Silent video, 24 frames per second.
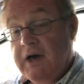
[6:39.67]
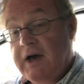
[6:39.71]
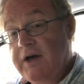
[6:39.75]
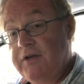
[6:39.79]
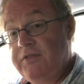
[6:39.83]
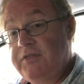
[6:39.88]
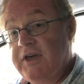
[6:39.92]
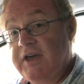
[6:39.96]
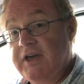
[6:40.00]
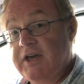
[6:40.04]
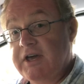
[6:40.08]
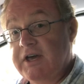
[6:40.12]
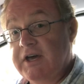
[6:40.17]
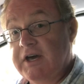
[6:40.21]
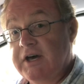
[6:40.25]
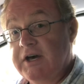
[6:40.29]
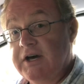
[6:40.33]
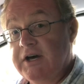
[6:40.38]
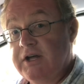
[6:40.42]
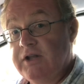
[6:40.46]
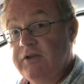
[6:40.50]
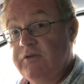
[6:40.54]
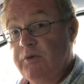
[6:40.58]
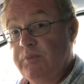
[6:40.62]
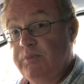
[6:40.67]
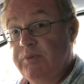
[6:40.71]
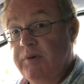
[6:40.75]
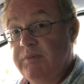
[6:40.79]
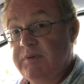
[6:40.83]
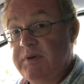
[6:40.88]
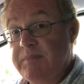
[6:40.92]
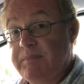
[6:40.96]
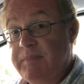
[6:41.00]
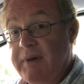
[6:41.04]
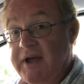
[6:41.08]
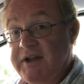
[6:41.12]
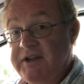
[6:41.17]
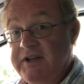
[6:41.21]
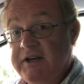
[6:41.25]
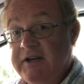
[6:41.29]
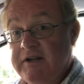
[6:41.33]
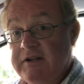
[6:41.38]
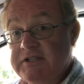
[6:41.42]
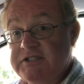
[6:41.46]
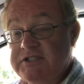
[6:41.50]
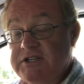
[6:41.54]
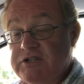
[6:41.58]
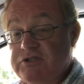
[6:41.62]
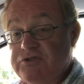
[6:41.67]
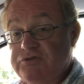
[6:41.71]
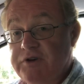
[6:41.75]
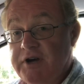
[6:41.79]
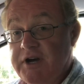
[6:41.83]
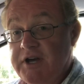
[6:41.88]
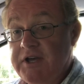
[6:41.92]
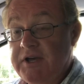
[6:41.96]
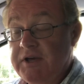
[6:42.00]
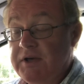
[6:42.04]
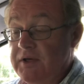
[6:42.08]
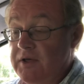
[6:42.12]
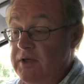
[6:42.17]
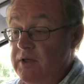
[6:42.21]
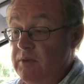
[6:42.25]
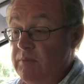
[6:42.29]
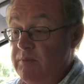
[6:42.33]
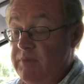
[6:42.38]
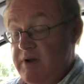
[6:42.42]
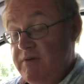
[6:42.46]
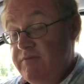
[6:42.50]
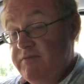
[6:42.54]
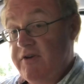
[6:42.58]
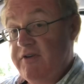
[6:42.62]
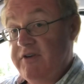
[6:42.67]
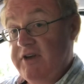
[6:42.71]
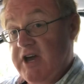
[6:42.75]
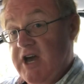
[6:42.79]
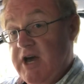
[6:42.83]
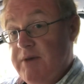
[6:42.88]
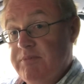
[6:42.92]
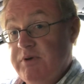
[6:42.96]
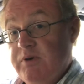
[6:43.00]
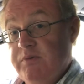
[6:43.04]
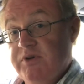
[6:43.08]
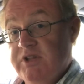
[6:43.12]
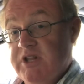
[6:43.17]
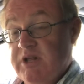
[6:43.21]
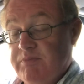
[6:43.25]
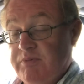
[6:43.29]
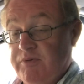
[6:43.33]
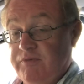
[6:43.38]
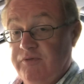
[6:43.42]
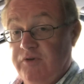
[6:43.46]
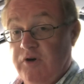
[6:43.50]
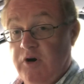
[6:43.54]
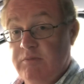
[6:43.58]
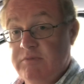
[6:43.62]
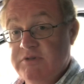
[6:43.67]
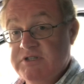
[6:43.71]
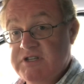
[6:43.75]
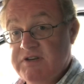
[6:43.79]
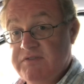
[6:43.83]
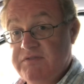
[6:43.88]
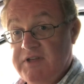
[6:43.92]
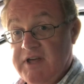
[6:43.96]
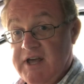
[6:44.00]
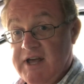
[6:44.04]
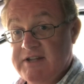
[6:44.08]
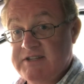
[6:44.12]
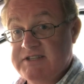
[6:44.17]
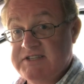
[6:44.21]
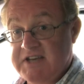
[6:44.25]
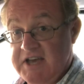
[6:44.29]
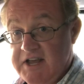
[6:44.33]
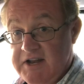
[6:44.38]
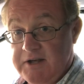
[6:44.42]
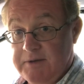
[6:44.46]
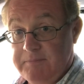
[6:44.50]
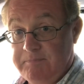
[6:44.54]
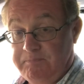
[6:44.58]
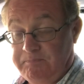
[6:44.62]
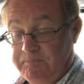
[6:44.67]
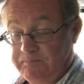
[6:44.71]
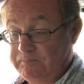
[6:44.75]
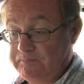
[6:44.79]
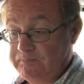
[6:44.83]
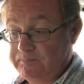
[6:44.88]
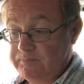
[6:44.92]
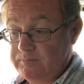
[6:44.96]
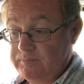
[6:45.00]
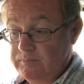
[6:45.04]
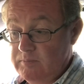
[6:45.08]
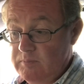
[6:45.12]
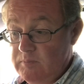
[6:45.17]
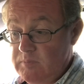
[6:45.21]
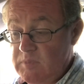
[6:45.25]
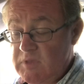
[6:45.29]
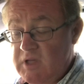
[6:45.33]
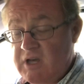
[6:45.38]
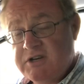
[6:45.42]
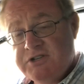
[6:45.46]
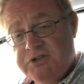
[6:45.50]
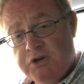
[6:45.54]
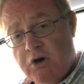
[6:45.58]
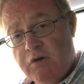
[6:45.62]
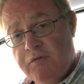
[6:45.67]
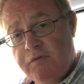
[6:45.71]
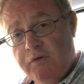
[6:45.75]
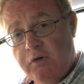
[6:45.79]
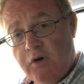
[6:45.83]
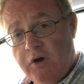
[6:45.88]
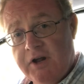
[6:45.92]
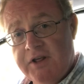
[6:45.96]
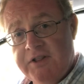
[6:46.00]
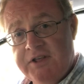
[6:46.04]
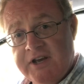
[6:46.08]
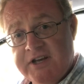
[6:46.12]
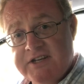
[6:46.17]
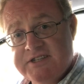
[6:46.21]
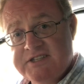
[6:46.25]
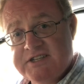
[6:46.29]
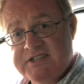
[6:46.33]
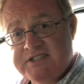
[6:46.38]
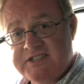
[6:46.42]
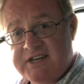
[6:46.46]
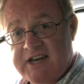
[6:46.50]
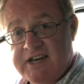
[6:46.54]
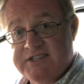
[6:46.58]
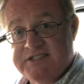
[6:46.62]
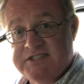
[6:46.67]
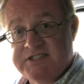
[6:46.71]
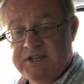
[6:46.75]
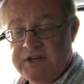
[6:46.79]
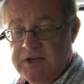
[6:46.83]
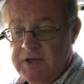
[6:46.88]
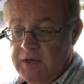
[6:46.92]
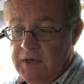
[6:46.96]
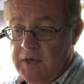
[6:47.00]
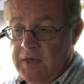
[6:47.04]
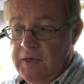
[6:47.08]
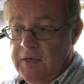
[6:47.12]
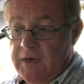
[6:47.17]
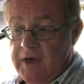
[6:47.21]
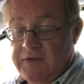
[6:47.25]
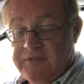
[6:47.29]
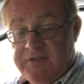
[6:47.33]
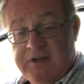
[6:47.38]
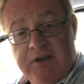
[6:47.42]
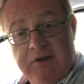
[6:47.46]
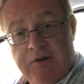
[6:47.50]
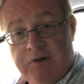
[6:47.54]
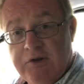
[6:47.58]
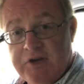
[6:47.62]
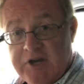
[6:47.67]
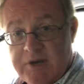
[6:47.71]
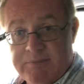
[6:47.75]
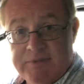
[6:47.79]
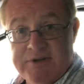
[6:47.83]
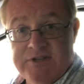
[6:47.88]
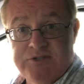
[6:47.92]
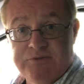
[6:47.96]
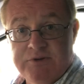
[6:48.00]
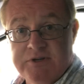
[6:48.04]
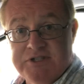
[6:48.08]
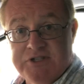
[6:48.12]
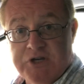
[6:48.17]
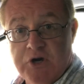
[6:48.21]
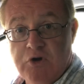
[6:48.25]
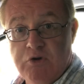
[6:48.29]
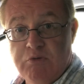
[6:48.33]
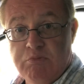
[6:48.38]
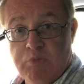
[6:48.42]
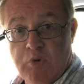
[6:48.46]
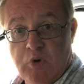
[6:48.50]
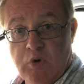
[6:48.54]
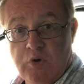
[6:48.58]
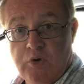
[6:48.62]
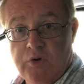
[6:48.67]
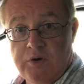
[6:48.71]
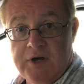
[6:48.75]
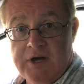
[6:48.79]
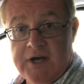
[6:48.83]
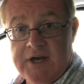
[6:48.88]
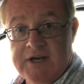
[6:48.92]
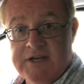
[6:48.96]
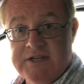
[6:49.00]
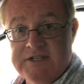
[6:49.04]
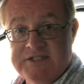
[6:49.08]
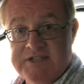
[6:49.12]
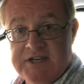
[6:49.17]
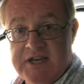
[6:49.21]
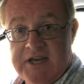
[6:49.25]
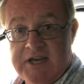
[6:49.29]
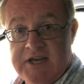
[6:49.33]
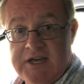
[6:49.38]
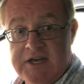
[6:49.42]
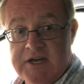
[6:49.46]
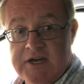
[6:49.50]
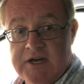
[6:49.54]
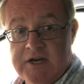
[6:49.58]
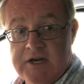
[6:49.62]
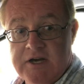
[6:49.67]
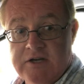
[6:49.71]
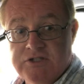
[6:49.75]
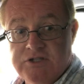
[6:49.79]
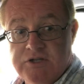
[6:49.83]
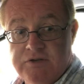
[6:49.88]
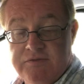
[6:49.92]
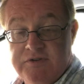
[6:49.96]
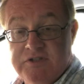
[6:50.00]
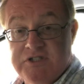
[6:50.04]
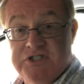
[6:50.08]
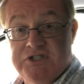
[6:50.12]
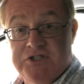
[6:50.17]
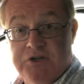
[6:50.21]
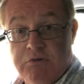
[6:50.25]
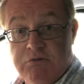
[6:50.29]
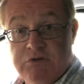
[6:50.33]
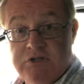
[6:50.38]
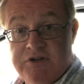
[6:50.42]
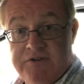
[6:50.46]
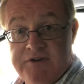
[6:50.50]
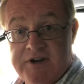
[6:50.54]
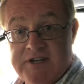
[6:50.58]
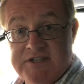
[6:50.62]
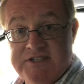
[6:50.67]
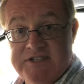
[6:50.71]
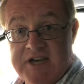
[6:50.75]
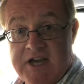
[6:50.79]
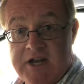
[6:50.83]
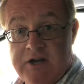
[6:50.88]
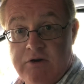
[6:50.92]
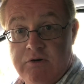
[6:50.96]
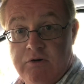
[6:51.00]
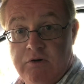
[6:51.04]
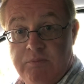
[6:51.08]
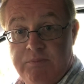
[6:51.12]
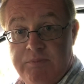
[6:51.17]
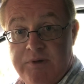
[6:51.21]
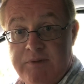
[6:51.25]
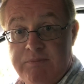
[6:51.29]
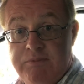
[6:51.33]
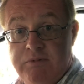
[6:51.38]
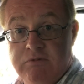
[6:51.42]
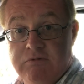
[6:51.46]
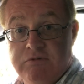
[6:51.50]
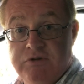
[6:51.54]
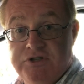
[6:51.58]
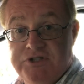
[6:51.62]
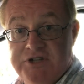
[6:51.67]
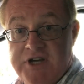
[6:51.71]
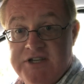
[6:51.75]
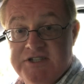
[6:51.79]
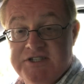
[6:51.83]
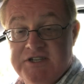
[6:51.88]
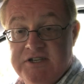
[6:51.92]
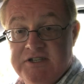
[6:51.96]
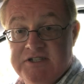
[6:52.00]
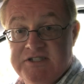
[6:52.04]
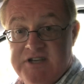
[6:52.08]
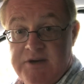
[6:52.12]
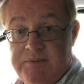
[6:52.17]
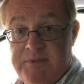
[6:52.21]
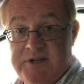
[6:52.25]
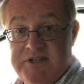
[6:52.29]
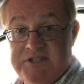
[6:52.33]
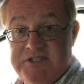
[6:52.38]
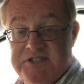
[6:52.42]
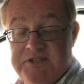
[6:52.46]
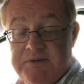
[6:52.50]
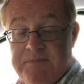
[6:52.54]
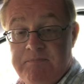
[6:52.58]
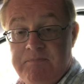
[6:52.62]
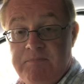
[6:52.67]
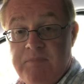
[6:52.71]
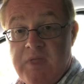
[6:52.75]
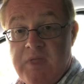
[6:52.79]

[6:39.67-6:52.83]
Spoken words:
I think there were probably better hills to try, but I'm very happy with the performance of the antenna. So overall, I think a success. I think it'll come into its own more as a sort of a SOTA antenna or people who are chasing summits.